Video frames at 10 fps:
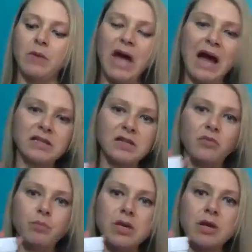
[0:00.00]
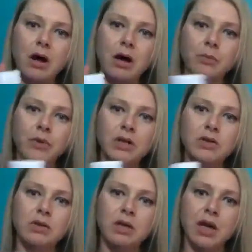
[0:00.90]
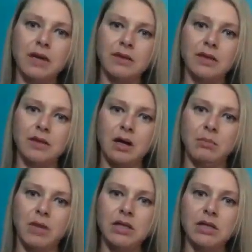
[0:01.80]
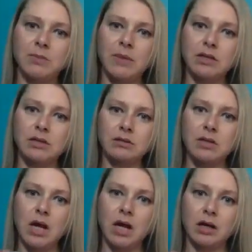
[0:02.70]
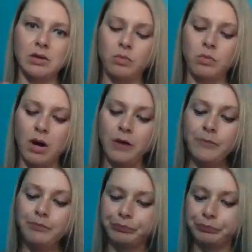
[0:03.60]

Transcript: Active B complex. You can get this on my dispensary as well.